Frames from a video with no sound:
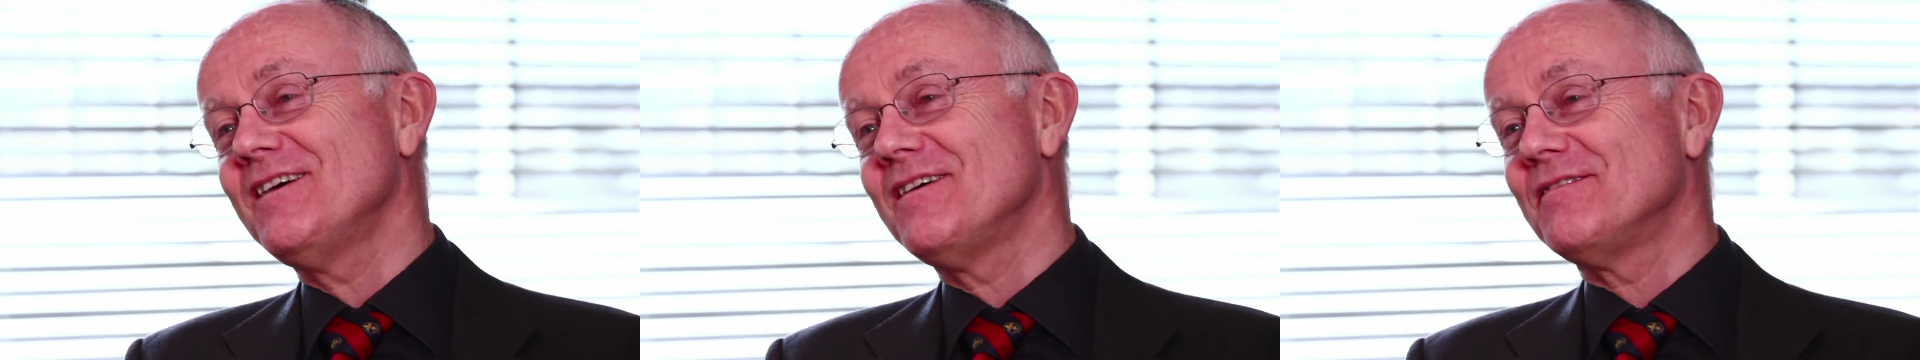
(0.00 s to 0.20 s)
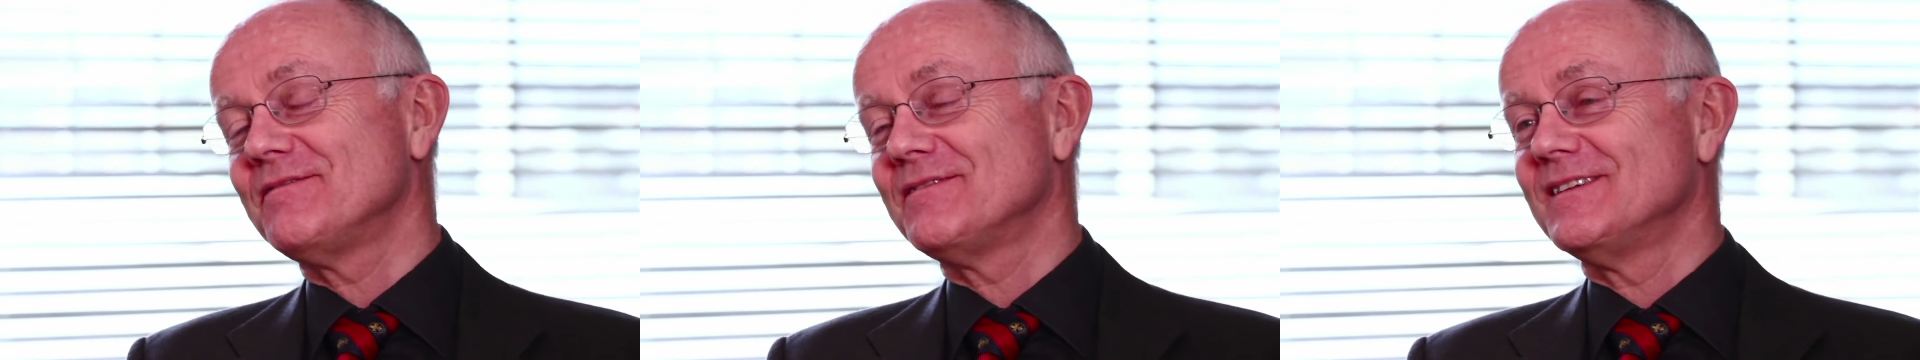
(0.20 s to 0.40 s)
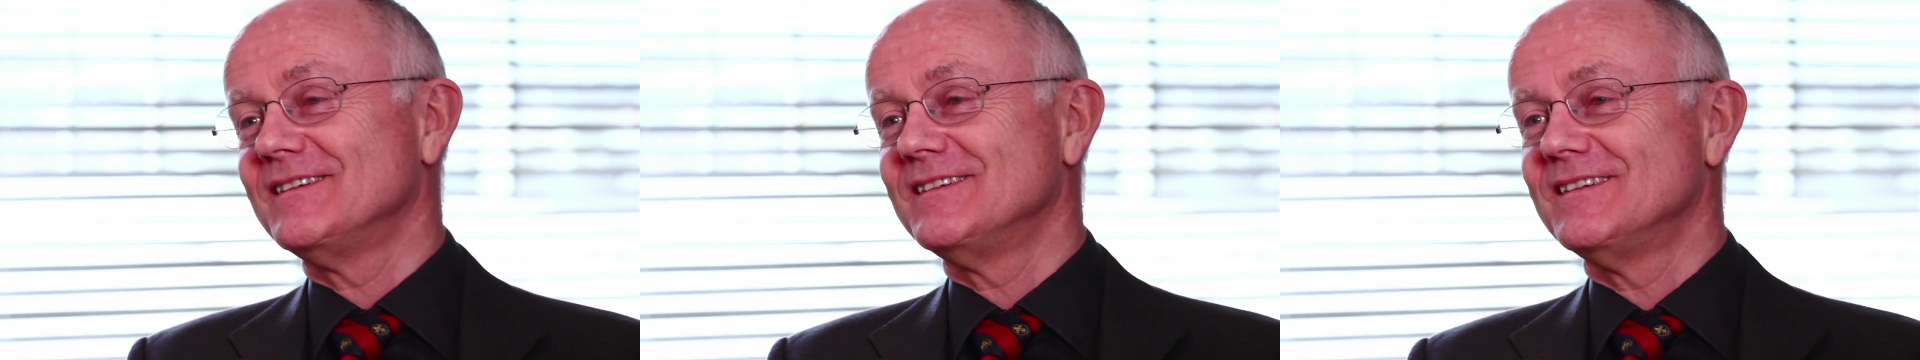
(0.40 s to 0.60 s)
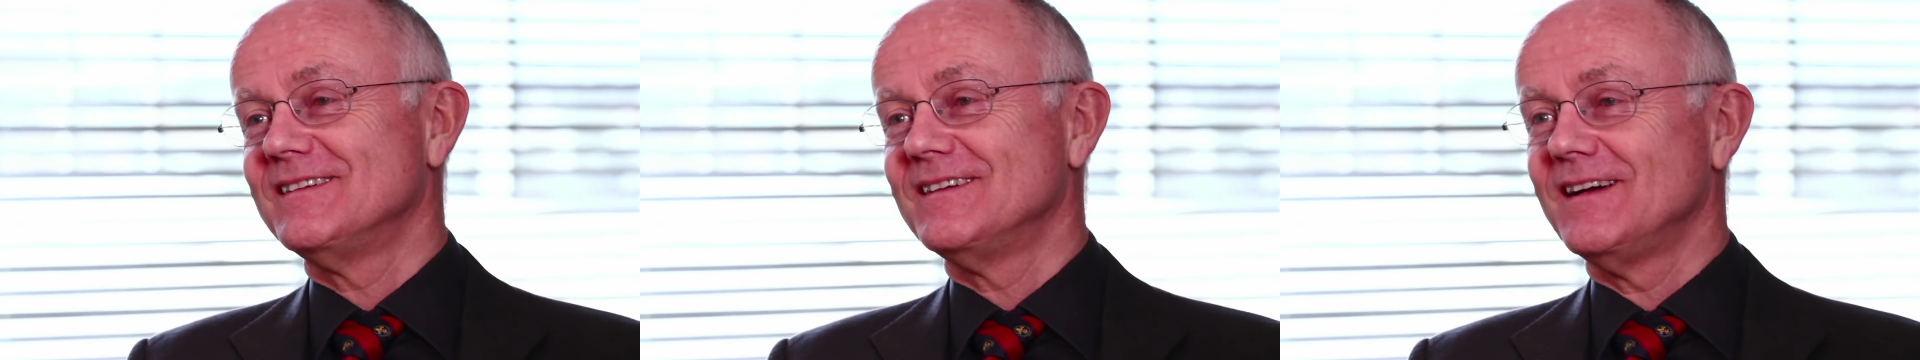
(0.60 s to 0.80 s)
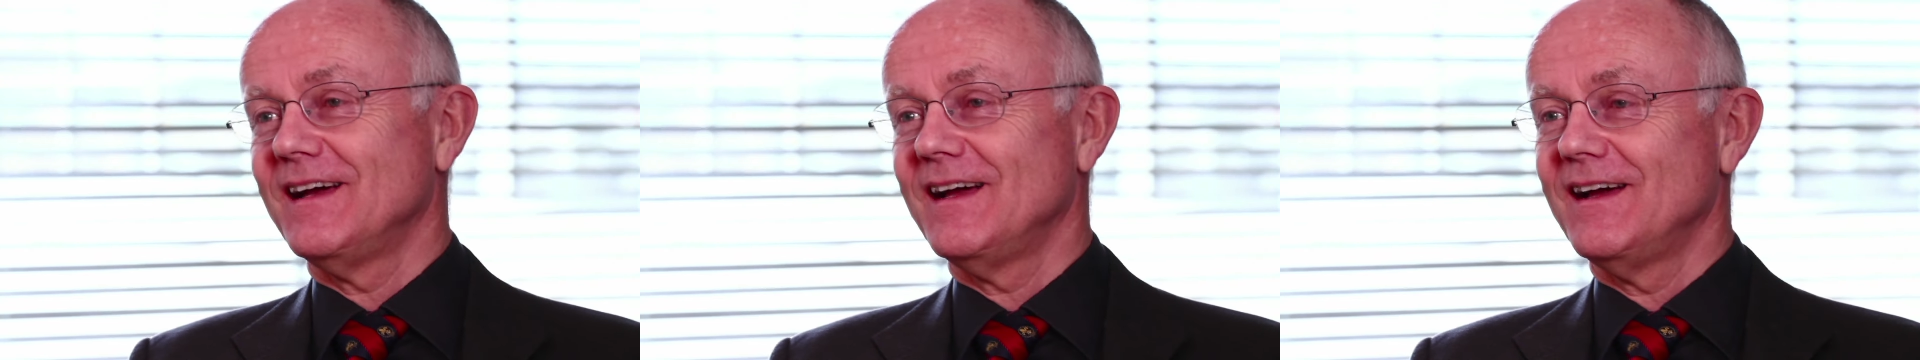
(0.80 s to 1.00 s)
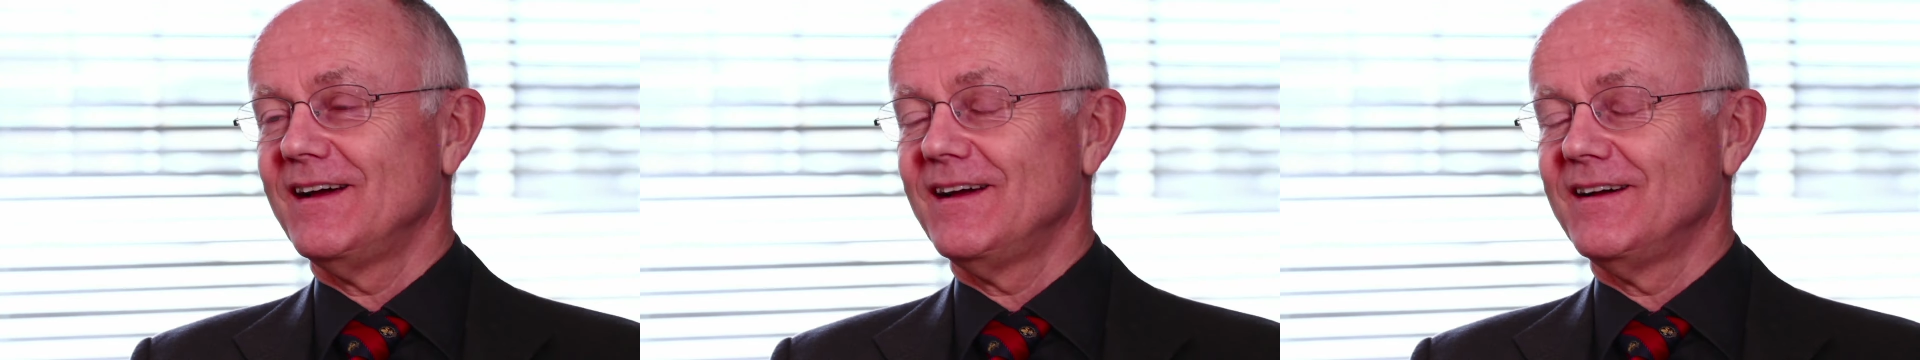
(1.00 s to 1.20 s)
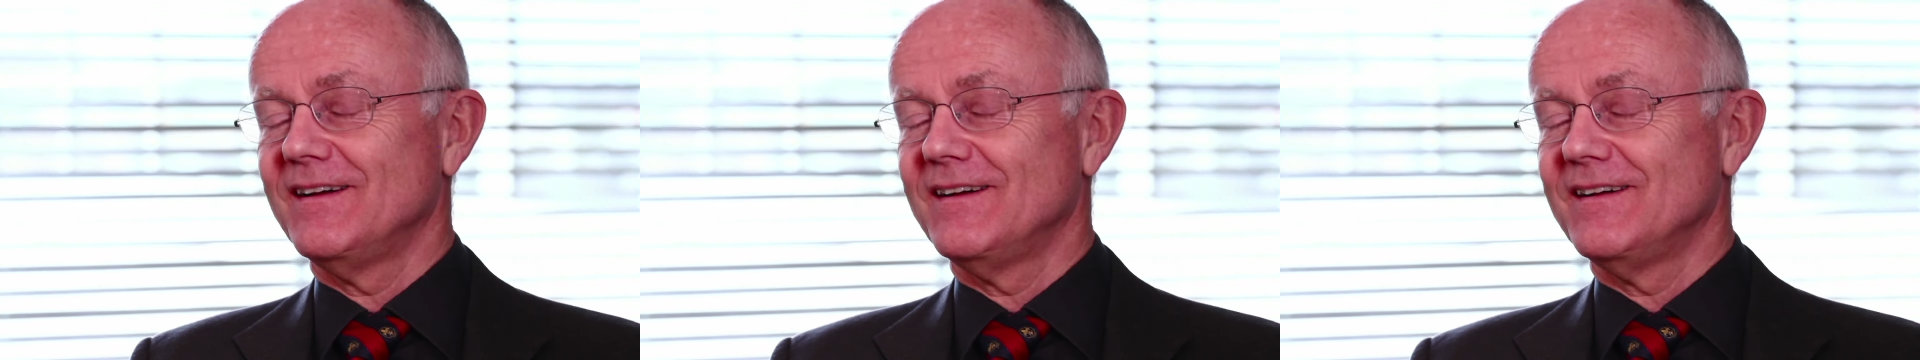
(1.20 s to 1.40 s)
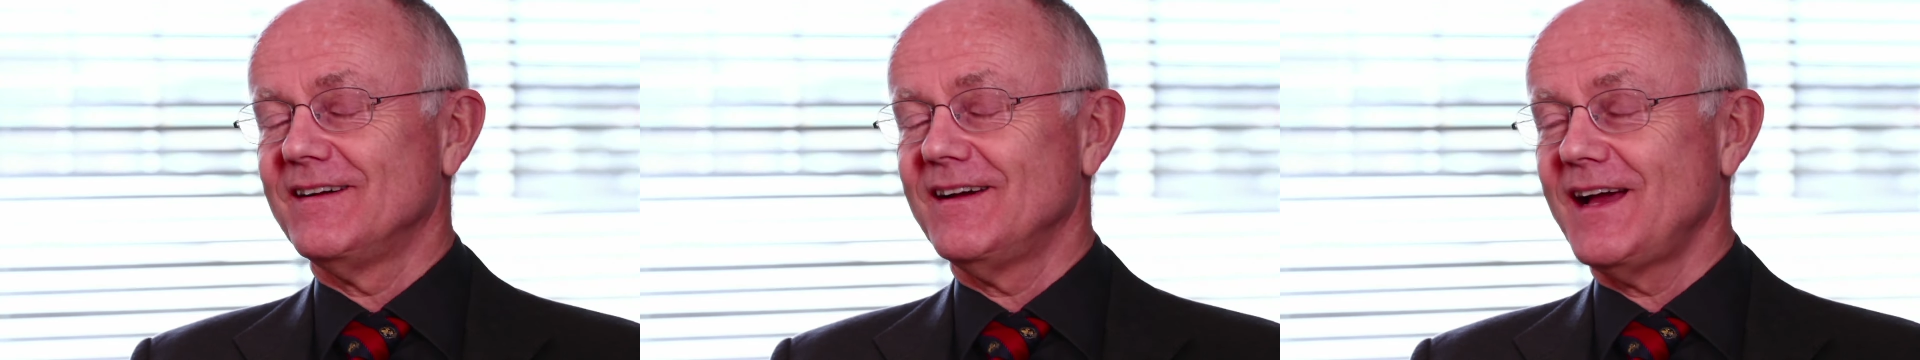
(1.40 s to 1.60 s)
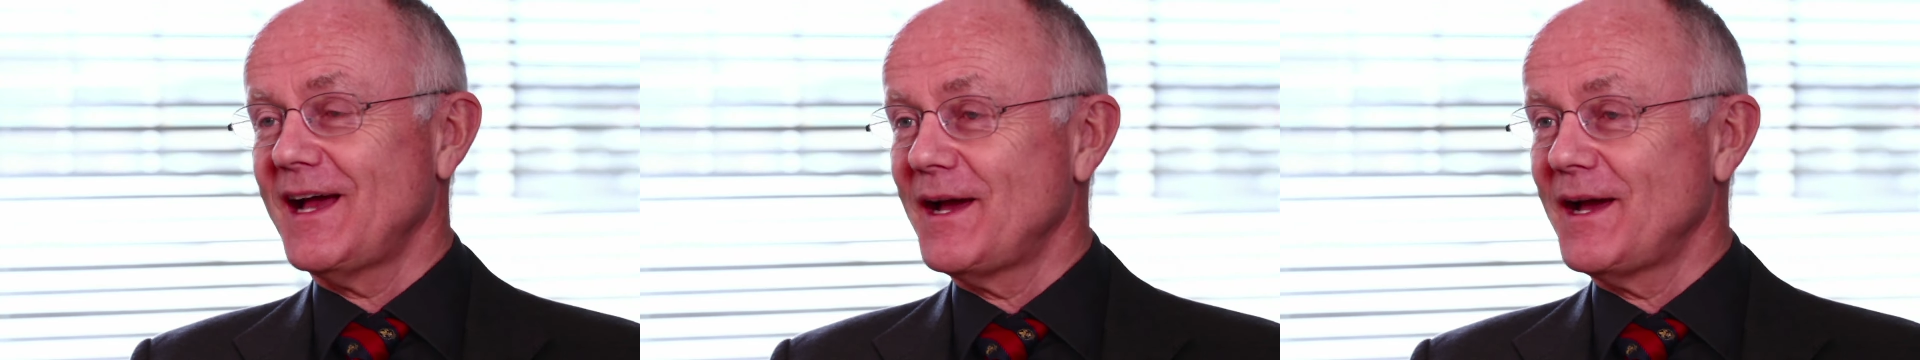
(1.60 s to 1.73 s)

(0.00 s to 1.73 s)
of uh,